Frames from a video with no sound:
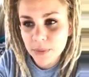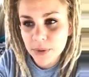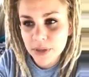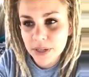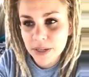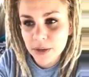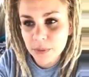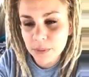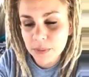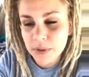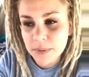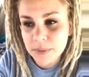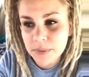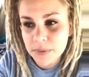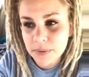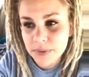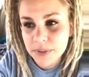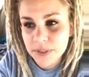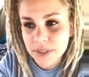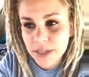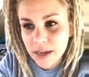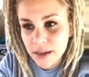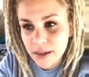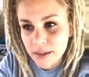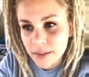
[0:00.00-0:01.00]
I would hear people
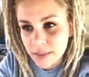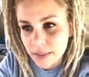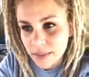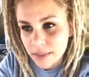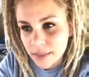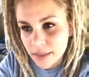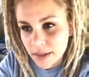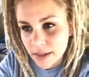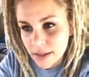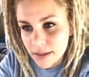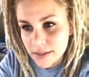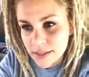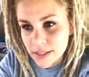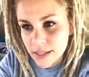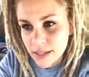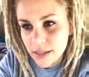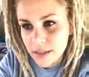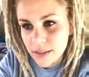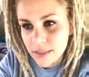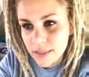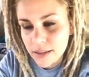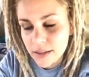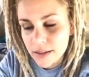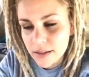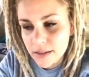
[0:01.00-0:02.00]
say things
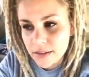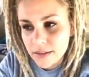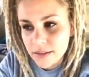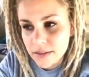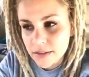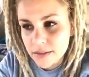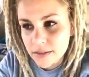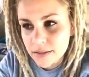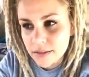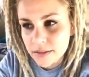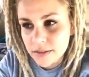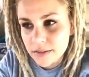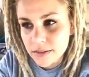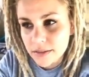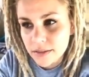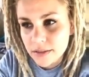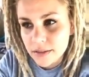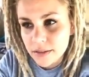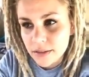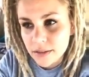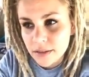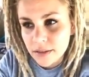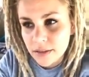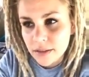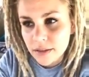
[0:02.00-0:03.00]
like this,
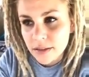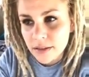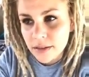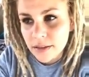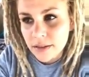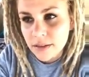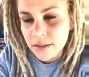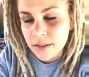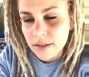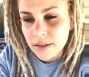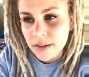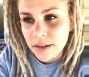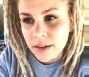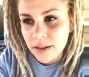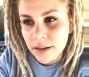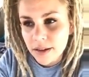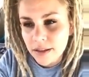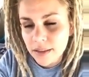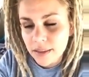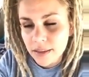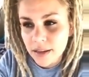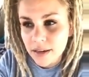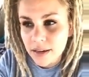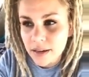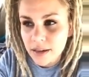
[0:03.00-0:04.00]

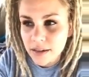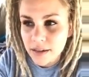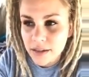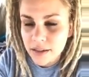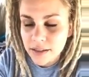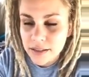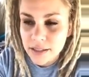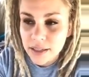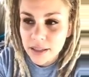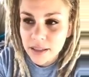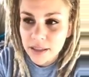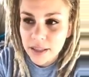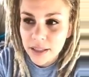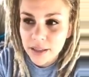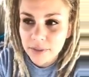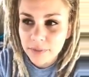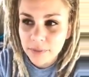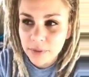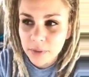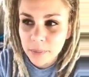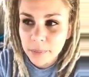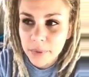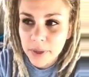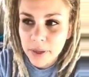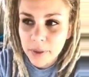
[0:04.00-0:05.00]
and then it doesn't click
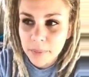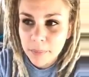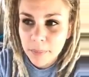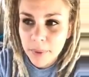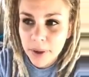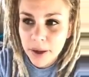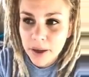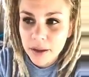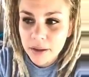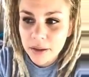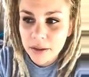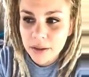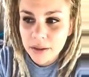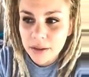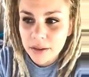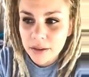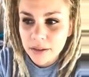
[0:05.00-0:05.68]
for me, but